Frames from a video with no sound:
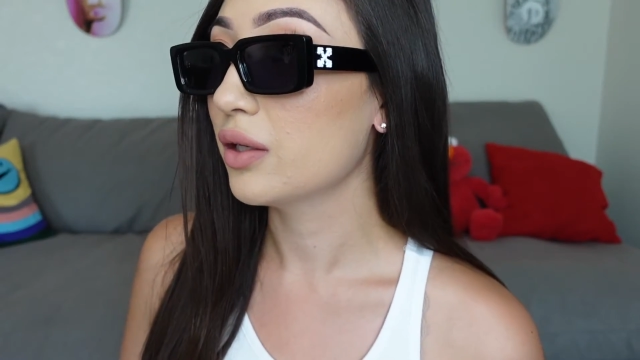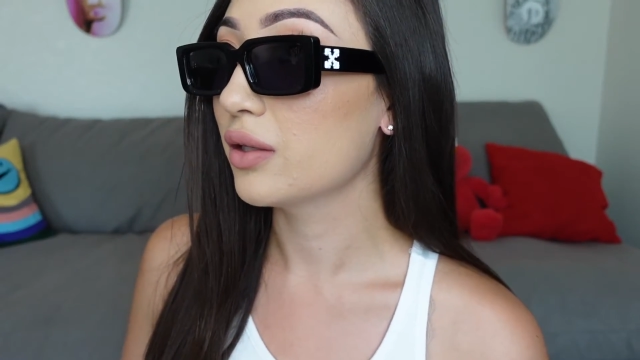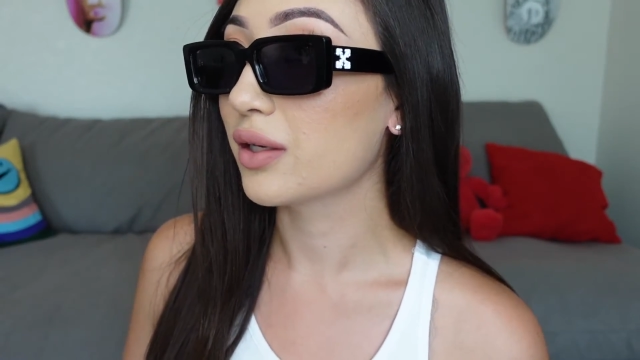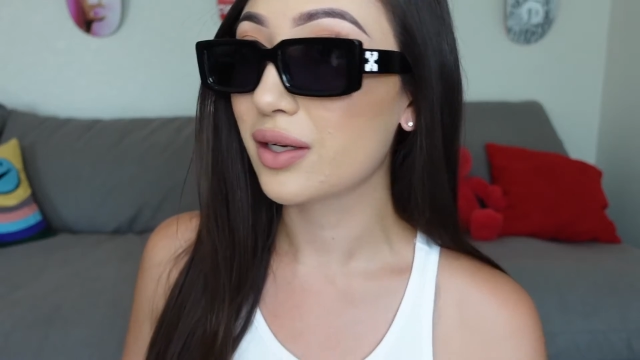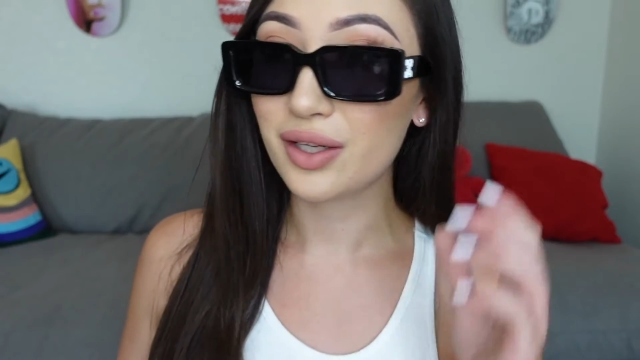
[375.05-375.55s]

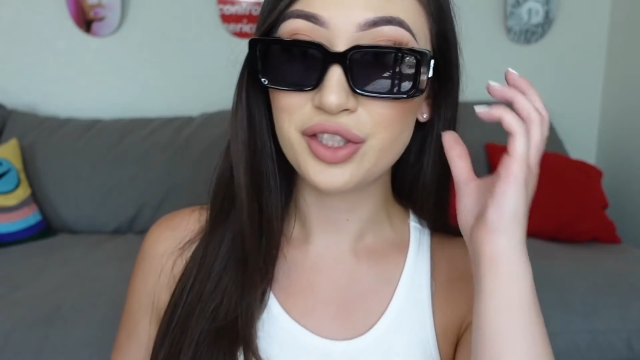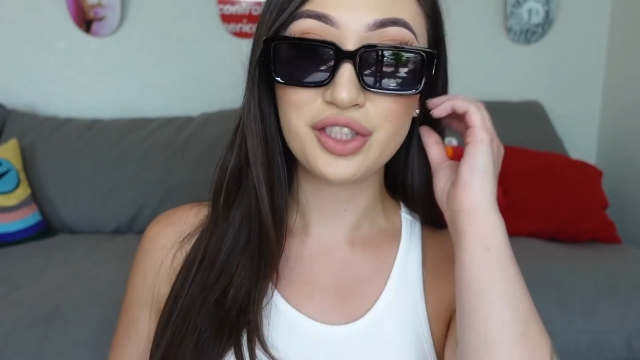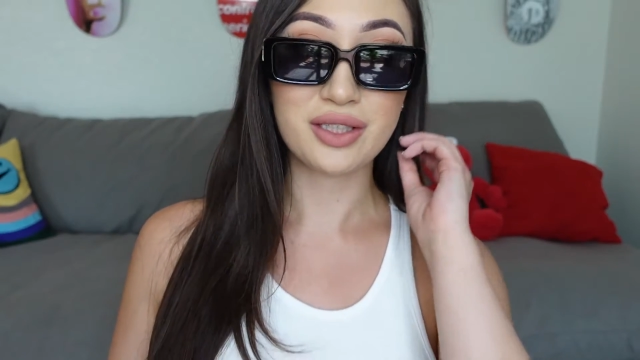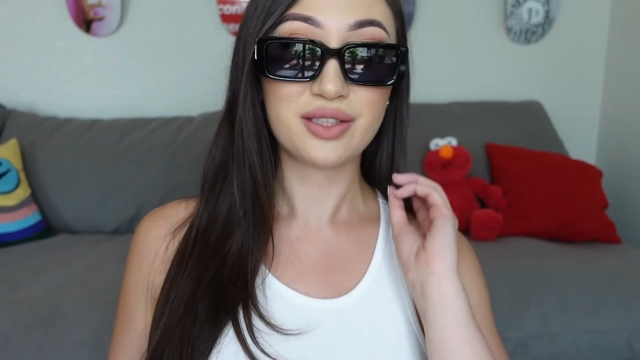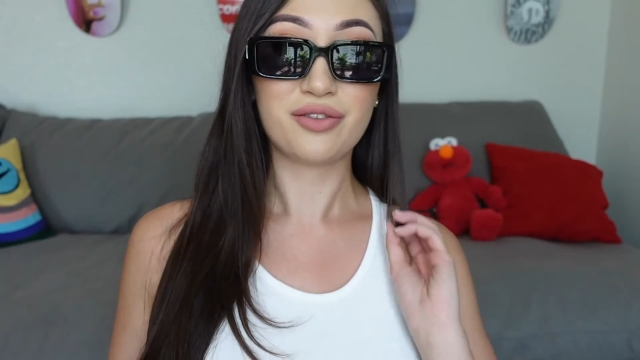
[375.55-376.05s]
look
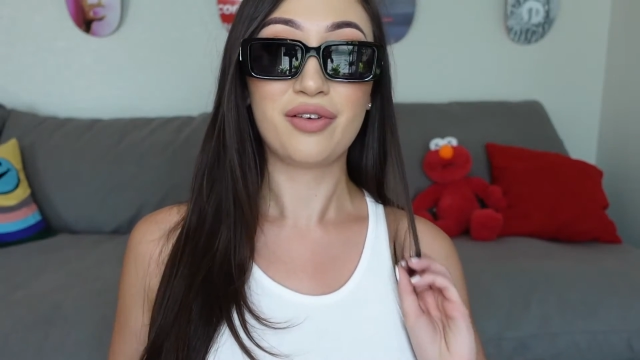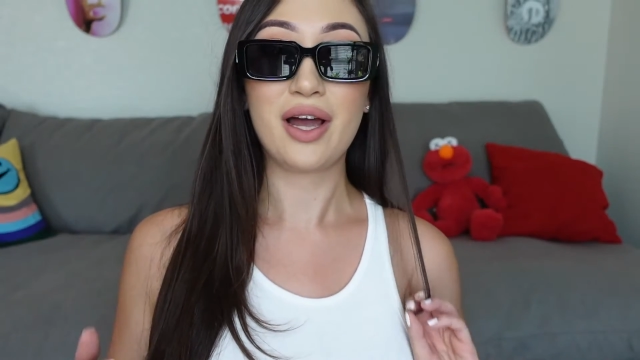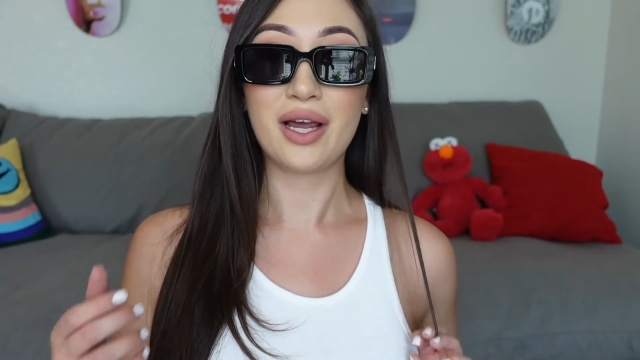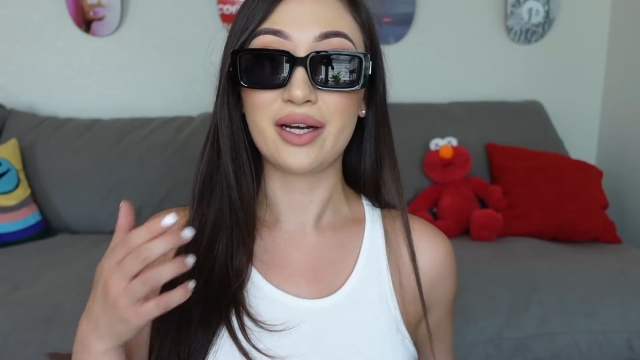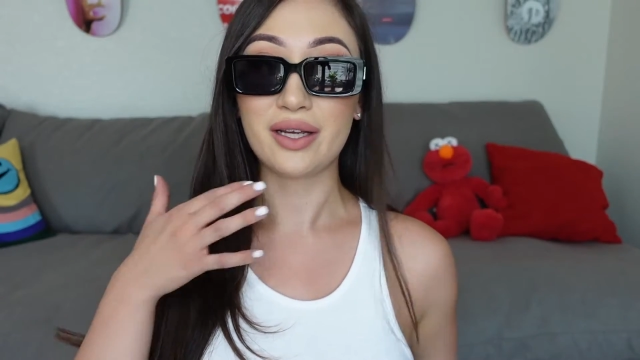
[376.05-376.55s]
just
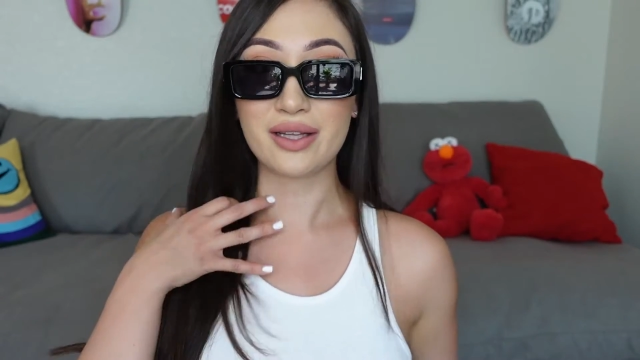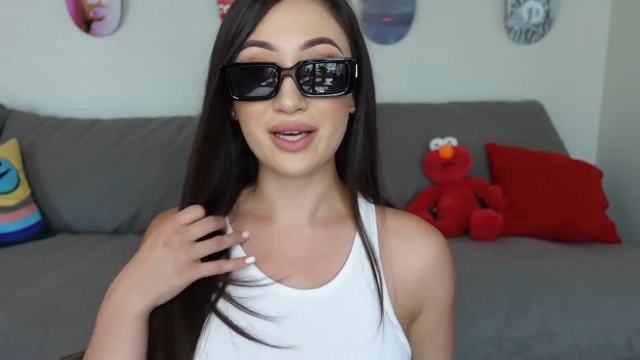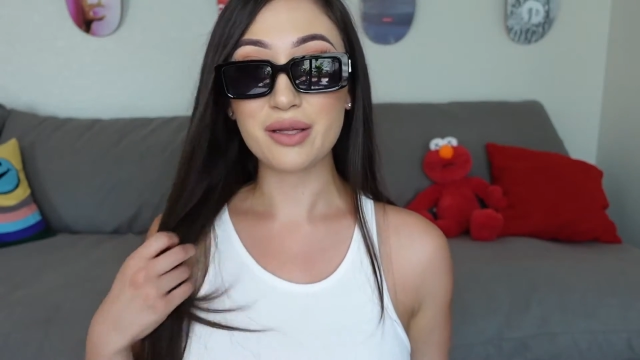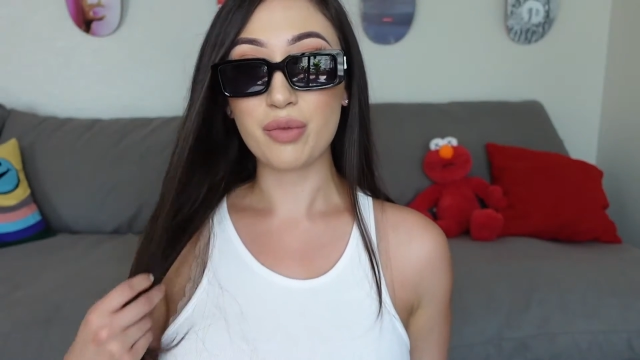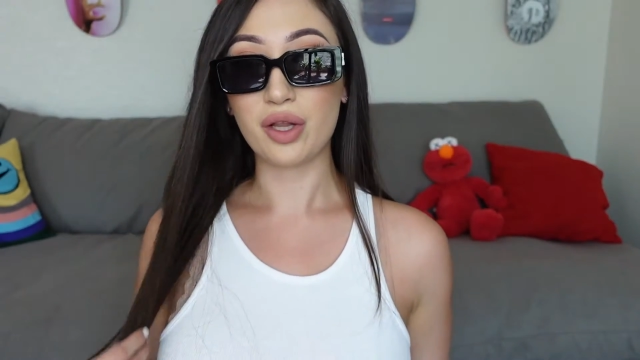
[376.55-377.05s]
fine. I
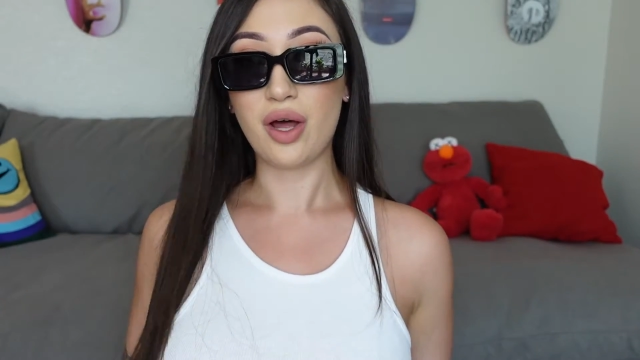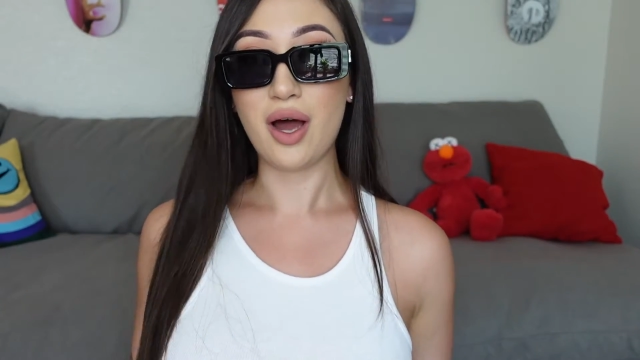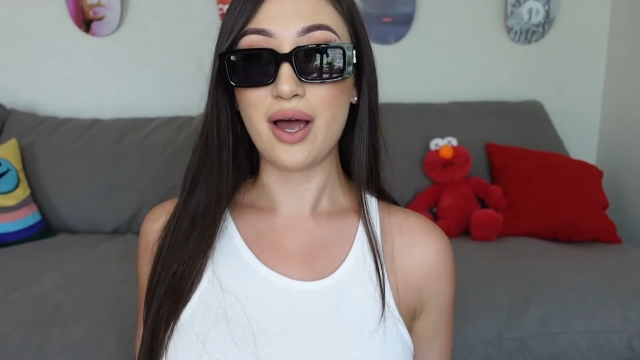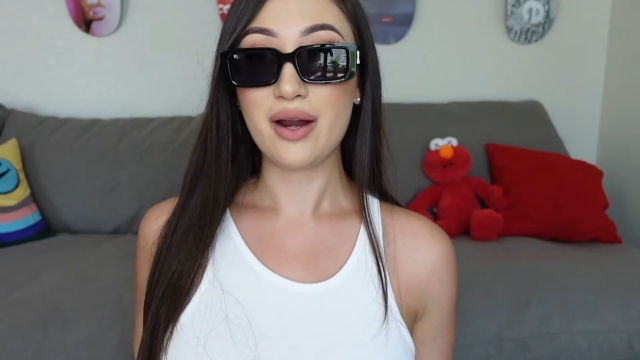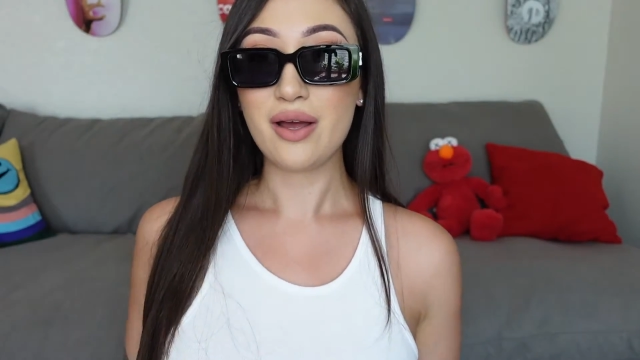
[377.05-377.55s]
like them a lot.